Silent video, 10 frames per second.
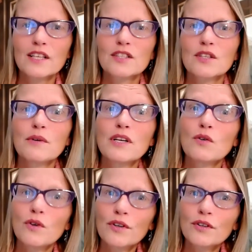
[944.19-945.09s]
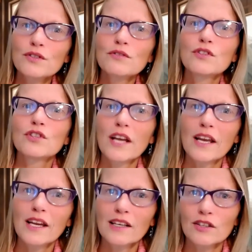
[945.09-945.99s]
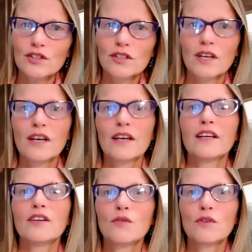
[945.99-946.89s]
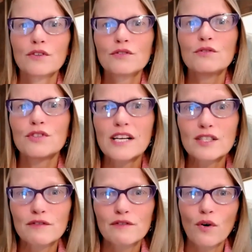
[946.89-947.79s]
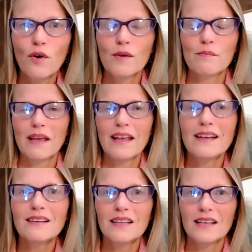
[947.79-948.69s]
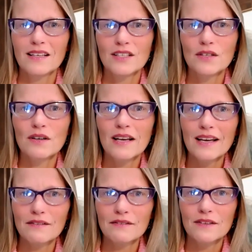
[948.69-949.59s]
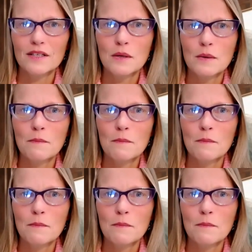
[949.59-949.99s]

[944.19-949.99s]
So in order to change, in order to transform anything in your life,